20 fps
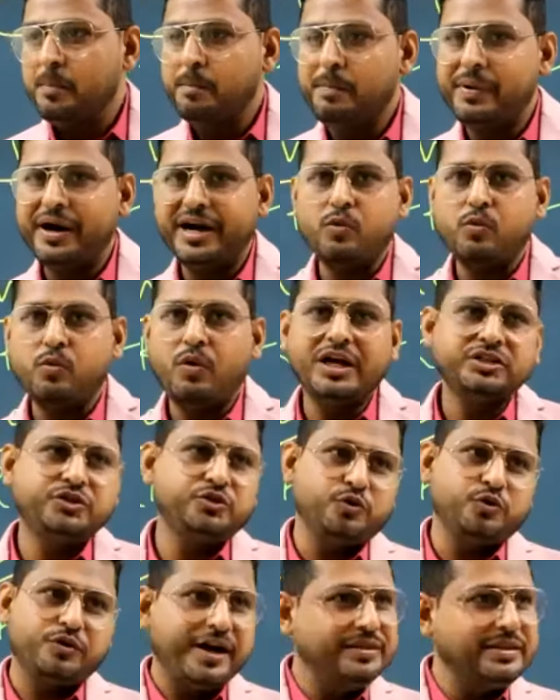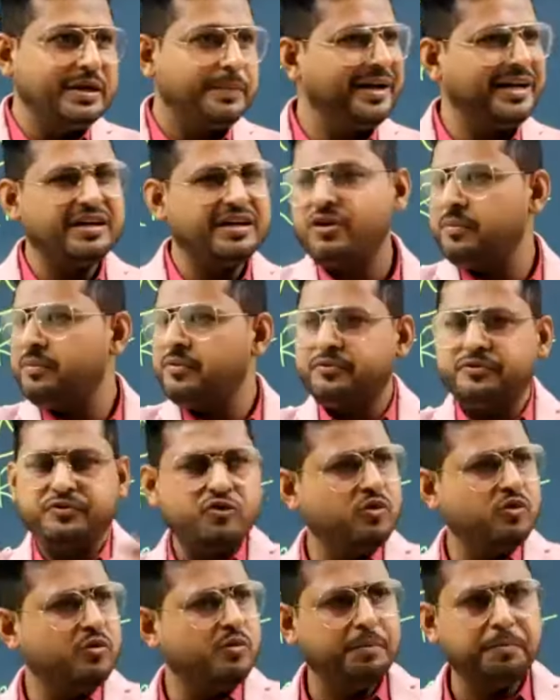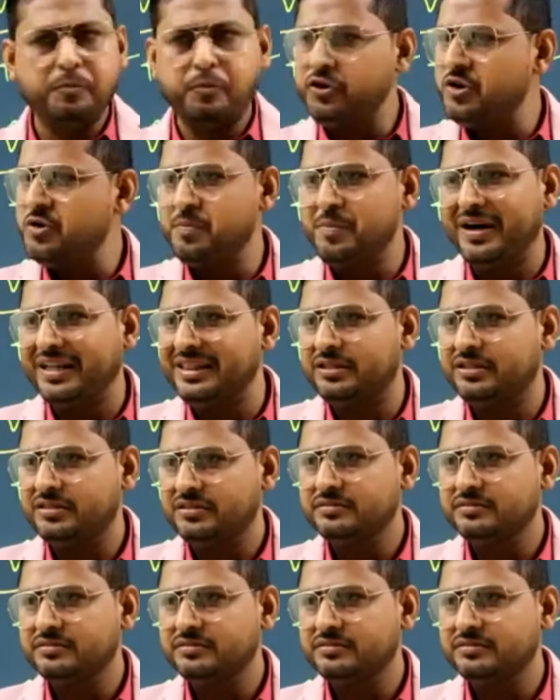But once you run the application for a few months,